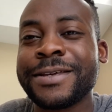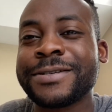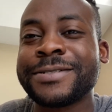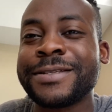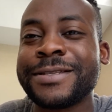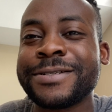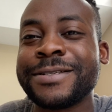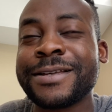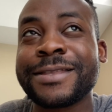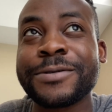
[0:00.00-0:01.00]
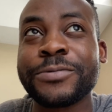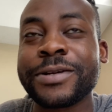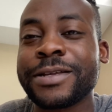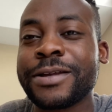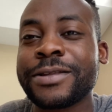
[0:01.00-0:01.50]
There's there's nothing
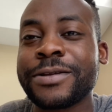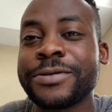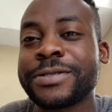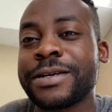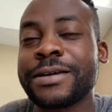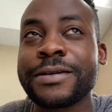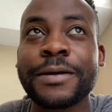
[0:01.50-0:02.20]
really on the other side.